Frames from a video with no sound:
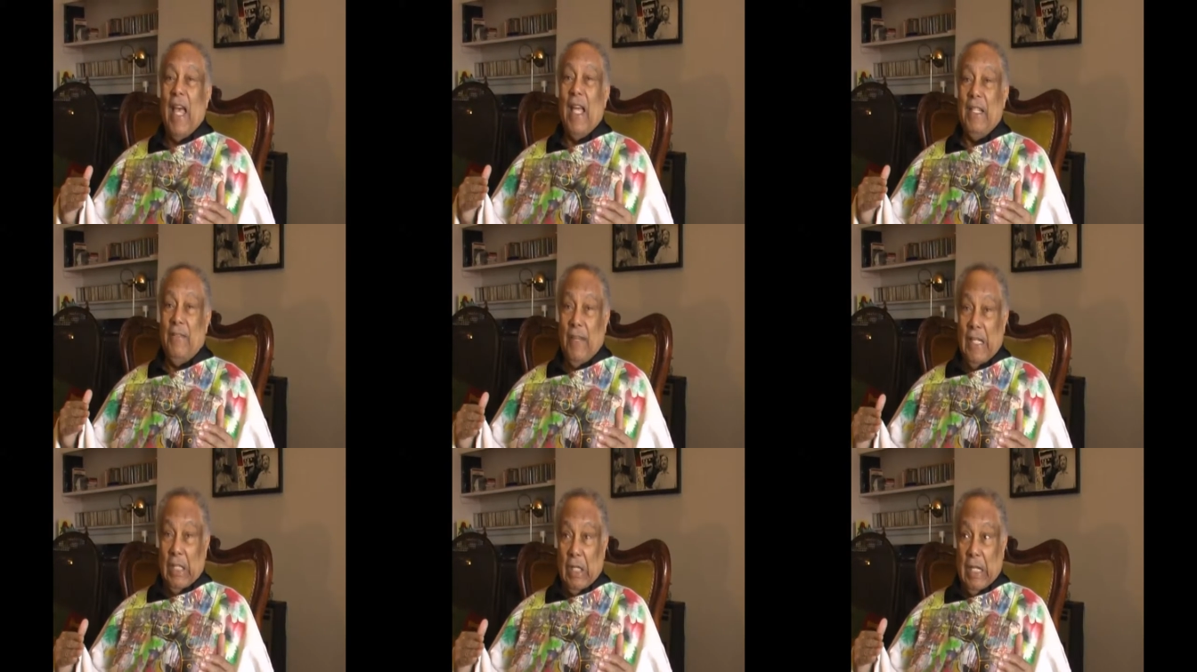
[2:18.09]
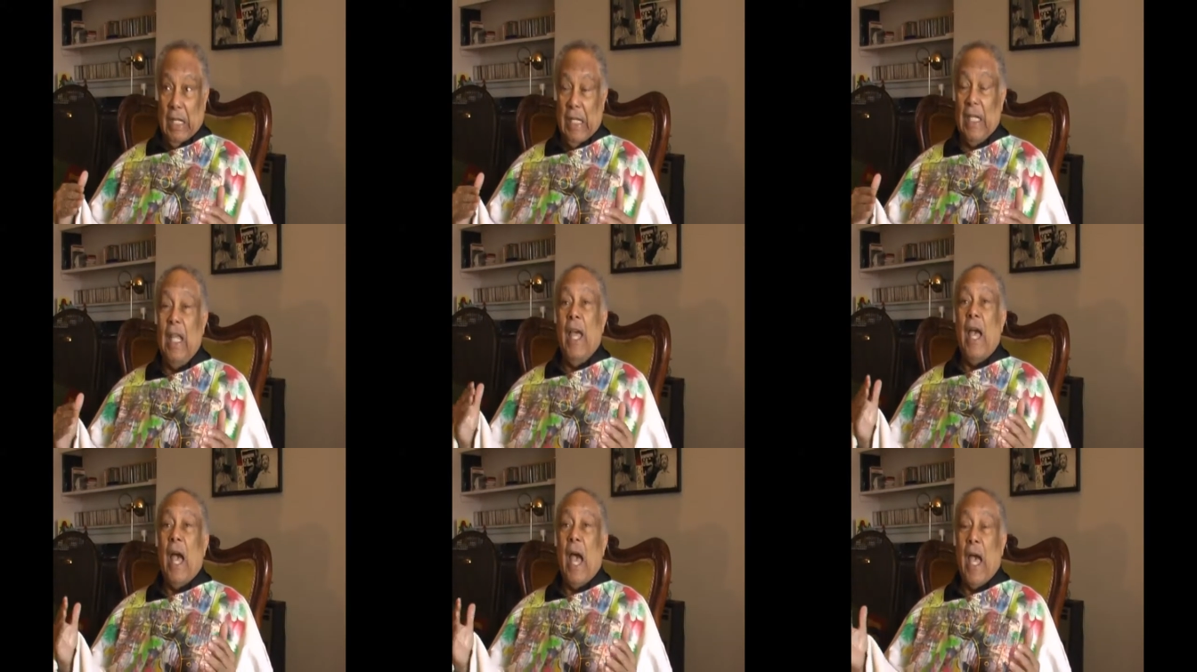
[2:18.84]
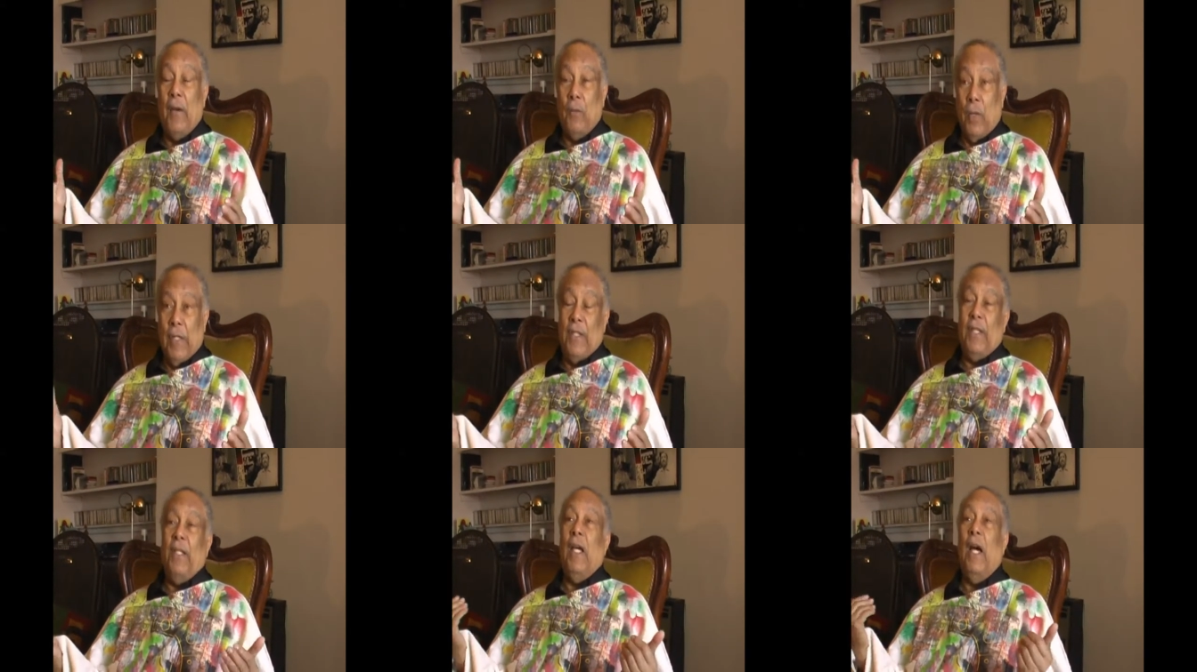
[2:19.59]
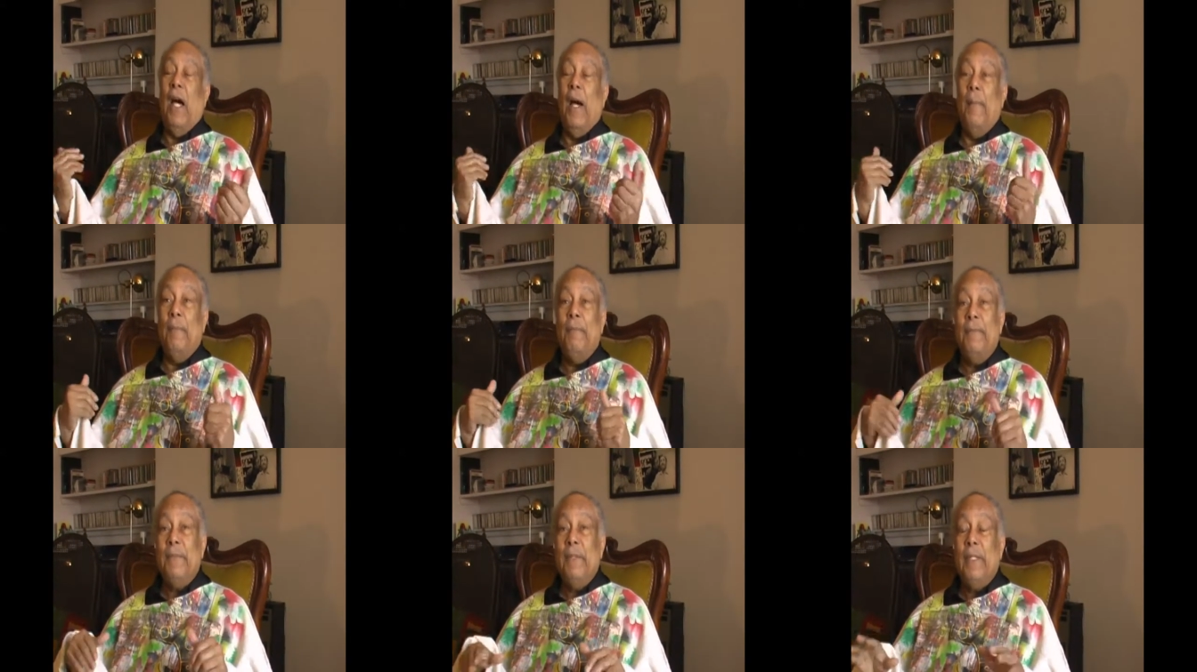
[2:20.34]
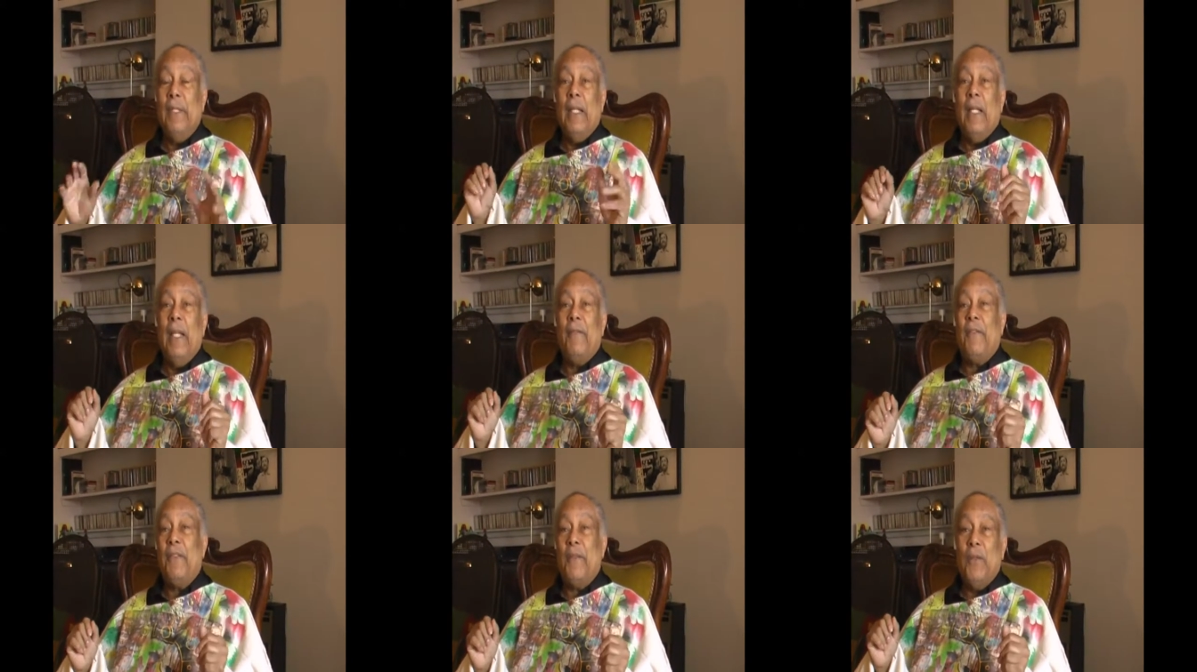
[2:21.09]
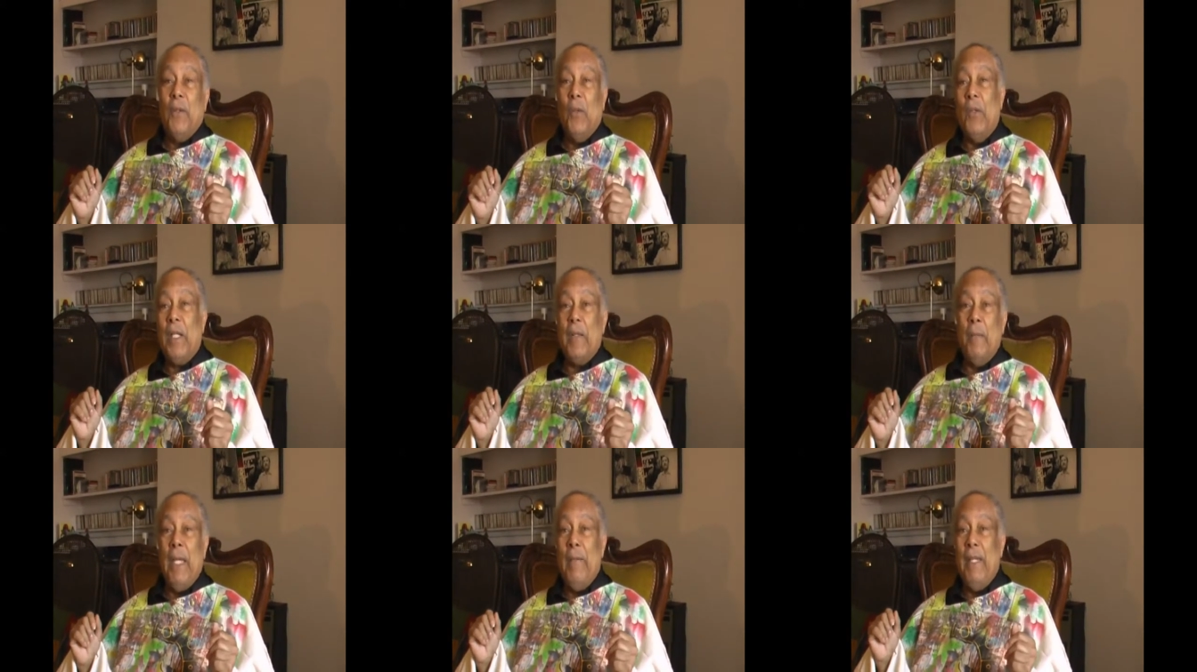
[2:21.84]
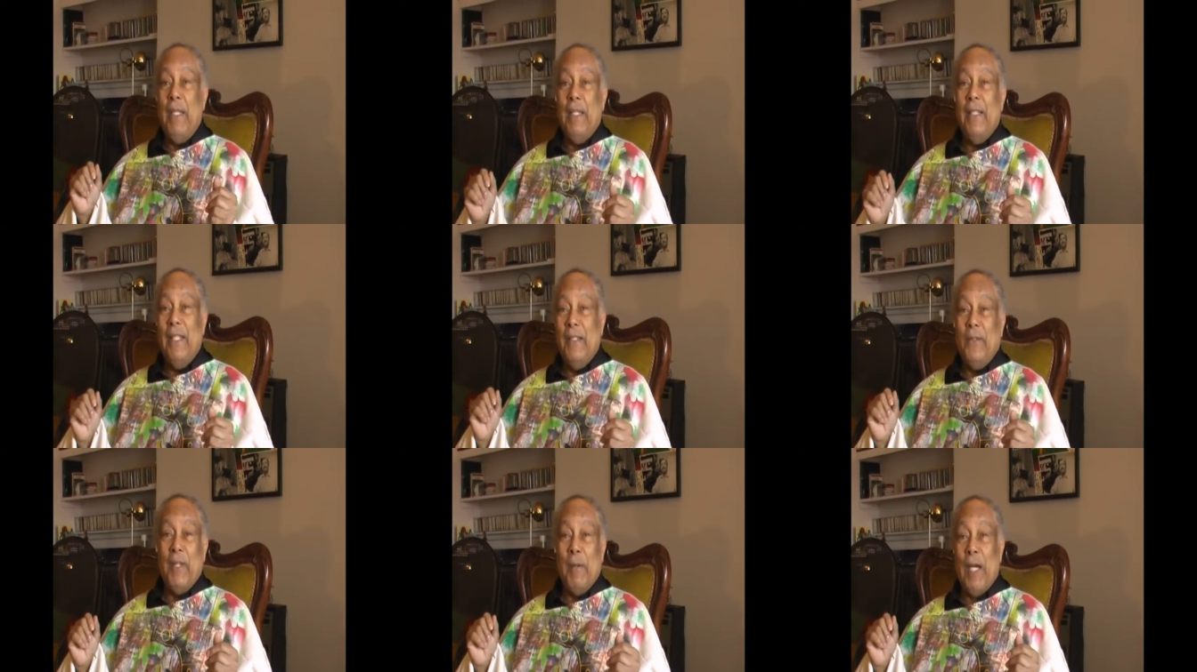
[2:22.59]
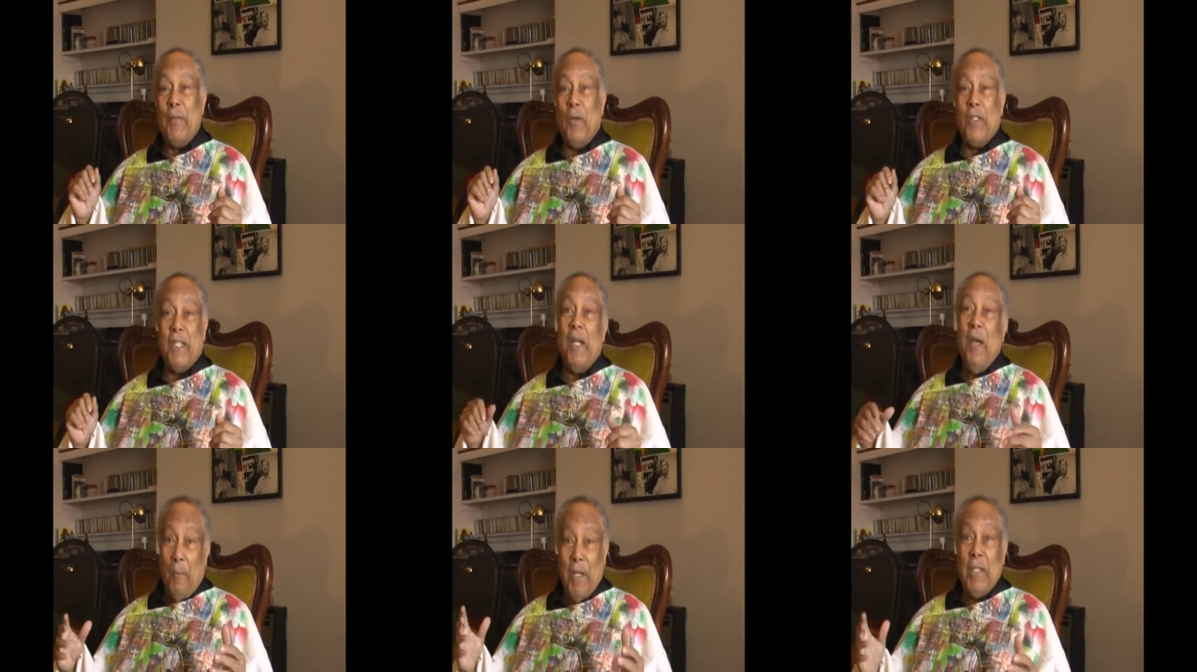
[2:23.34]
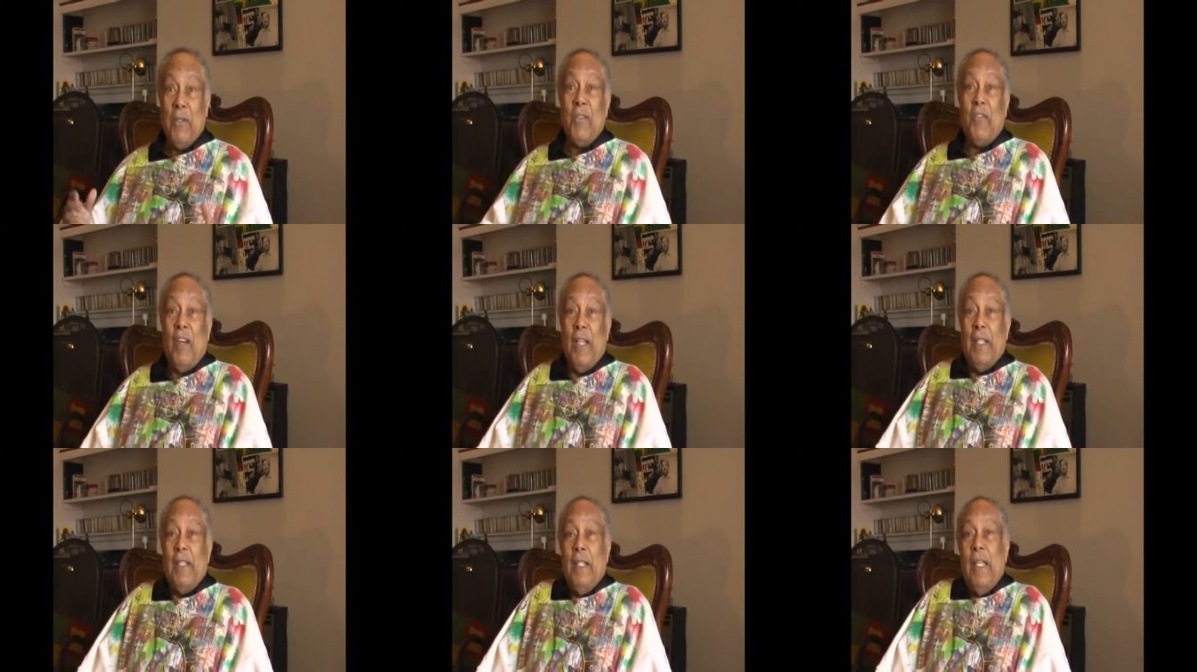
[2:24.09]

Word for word: Eventually, I was um, left holding the baby with the water, but it was fun.